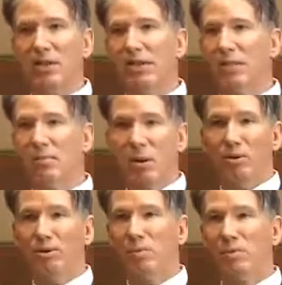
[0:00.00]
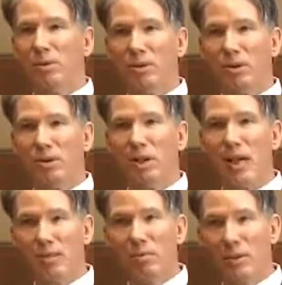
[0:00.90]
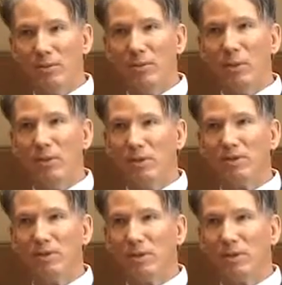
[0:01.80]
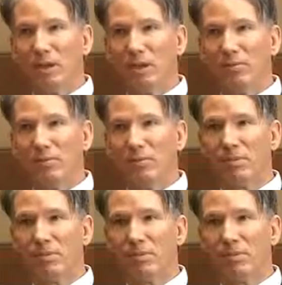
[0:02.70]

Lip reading: that most people go to the MD for most of the time,